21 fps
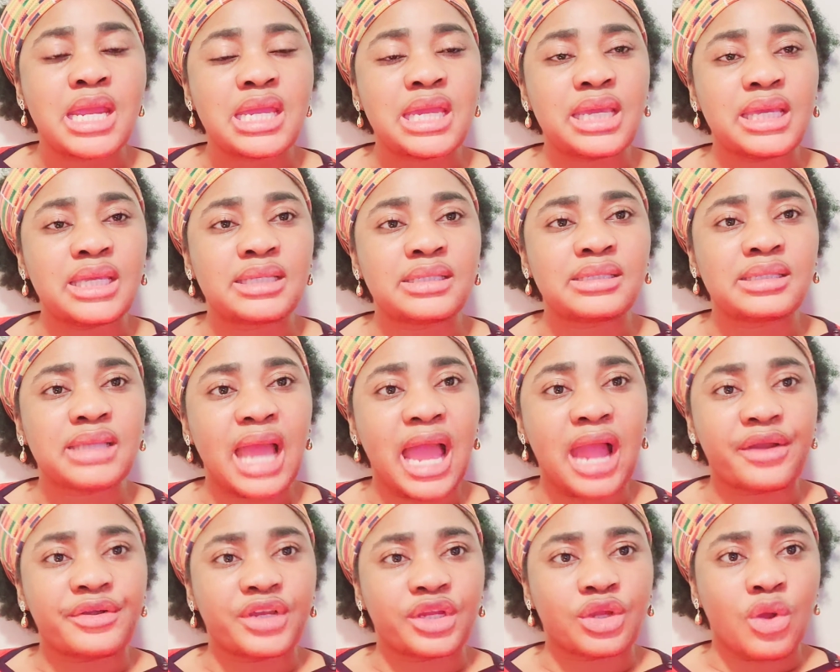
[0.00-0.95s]
is
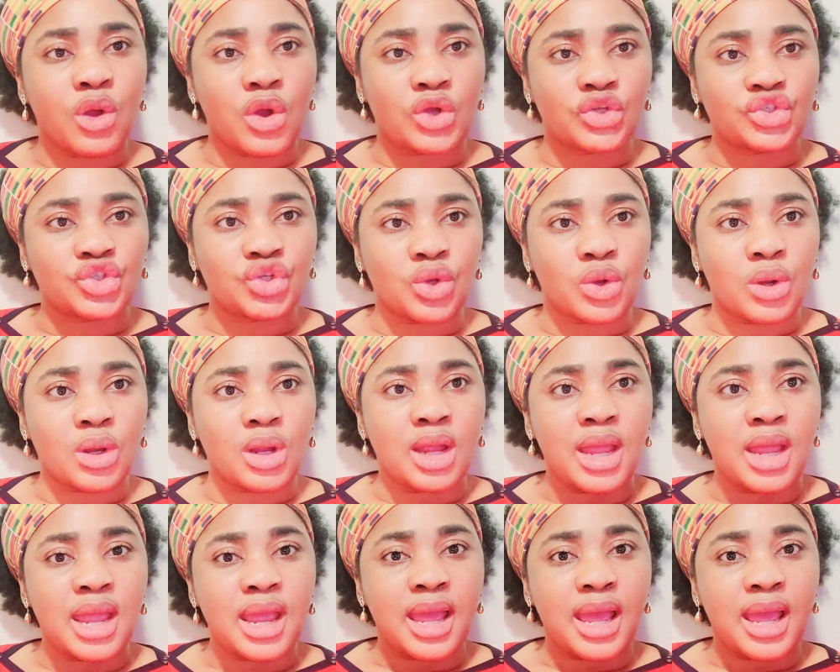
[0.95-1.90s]
agriculture.
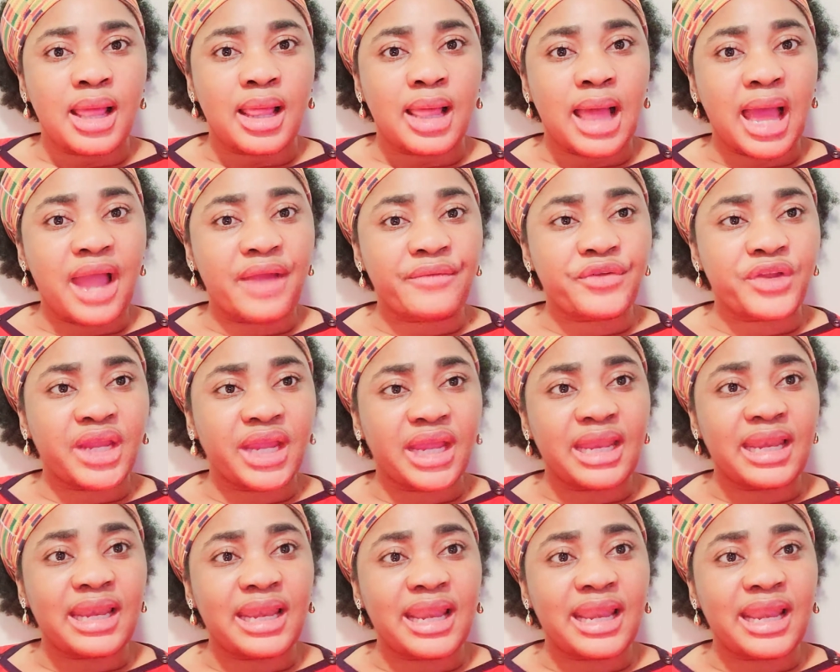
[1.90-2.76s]
African